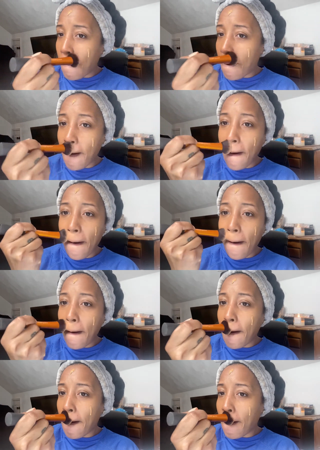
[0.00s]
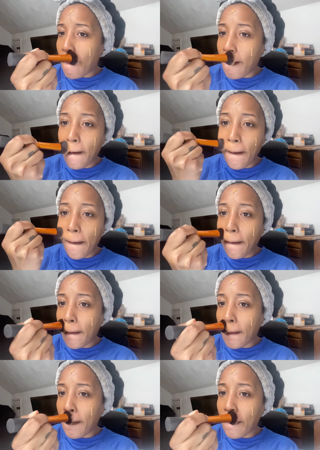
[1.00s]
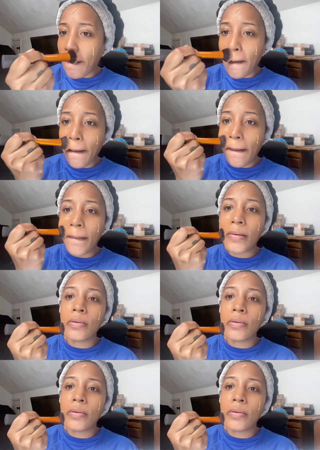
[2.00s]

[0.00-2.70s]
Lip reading: Nothing is said.